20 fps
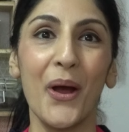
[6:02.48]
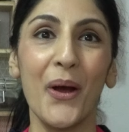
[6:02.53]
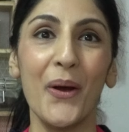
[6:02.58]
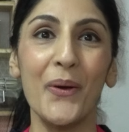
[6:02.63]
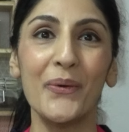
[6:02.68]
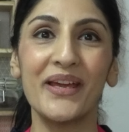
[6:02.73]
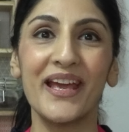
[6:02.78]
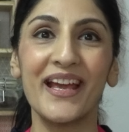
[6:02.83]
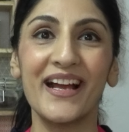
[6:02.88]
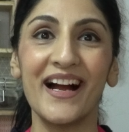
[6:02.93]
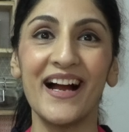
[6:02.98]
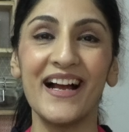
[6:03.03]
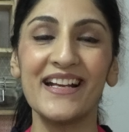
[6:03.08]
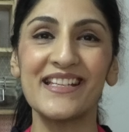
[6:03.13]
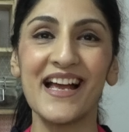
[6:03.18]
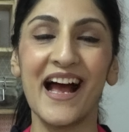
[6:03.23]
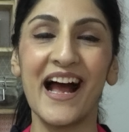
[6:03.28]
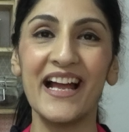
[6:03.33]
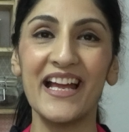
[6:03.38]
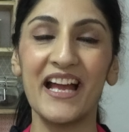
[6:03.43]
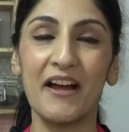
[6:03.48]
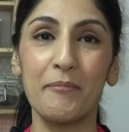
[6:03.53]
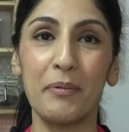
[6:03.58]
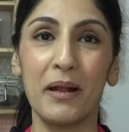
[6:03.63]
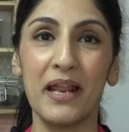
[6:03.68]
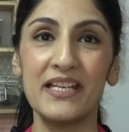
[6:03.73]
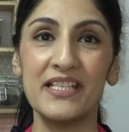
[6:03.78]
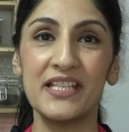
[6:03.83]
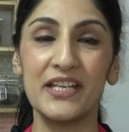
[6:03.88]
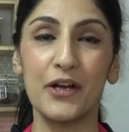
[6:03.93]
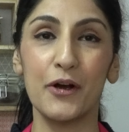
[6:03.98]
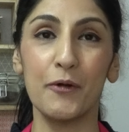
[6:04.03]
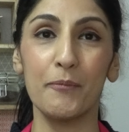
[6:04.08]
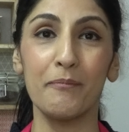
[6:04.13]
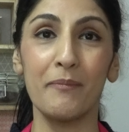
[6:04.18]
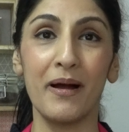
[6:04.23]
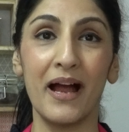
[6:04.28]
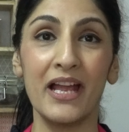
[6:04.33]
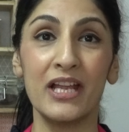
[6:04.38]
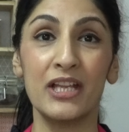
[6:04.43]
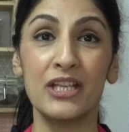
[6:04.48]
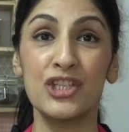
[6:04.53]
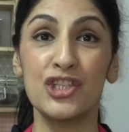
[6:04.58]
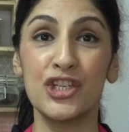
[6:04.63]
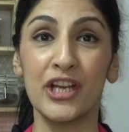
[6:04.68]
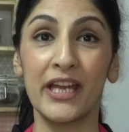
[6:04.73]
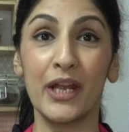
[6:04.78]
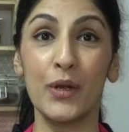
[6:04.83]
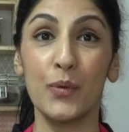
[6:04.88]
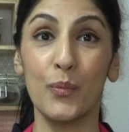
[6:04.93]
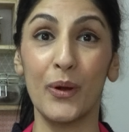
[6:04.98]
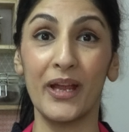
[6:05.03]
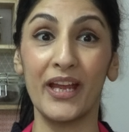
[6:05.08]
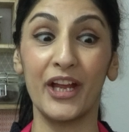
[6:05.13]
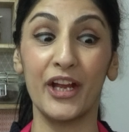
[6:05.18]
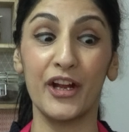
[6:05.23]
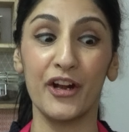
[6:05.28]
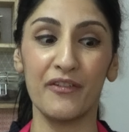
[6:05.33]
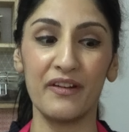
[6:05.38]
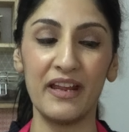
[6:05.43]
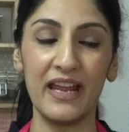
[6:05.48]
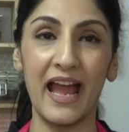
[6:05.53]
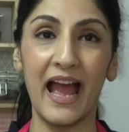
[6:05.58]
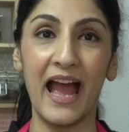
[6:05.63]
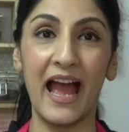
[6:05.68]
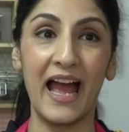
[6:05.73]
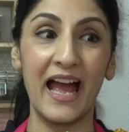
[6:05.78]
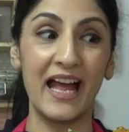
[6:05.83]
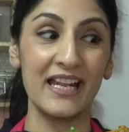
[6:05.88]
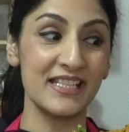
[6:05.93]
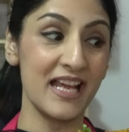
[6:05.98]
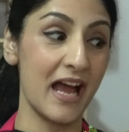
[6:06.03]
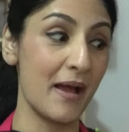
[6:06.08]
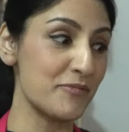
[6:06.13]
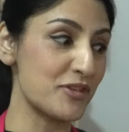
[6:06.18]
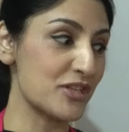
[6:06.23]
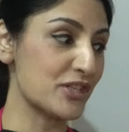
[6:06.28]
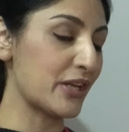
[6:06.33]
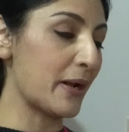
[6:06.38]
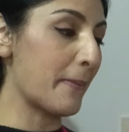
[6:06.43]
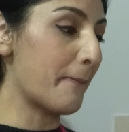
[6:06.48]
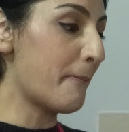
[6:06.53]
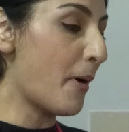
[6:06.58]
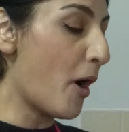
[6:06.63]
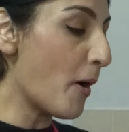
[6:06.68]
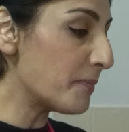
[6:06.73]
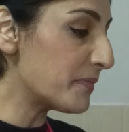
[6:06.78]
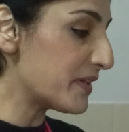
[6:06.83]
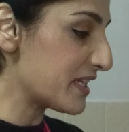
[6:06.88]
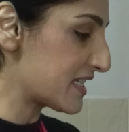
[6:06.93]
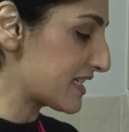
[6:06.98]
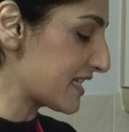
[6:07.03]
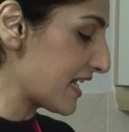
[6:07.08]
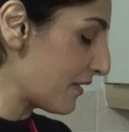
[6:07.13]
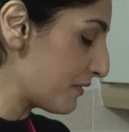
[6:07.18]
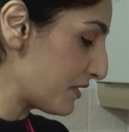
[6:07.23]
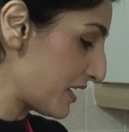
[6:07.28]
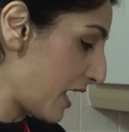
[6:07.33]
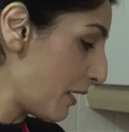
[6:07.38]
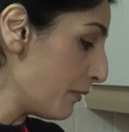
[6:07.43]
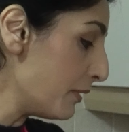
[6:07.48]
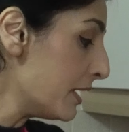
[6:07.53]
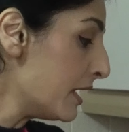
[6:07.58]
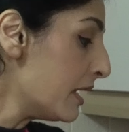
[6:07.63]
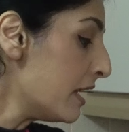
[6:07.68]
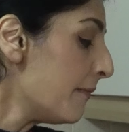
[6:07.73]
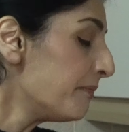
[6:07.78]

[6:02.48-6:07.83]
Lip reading: Okay guys, I have plated up my chicken wing curry and I'm just going to pop this down now.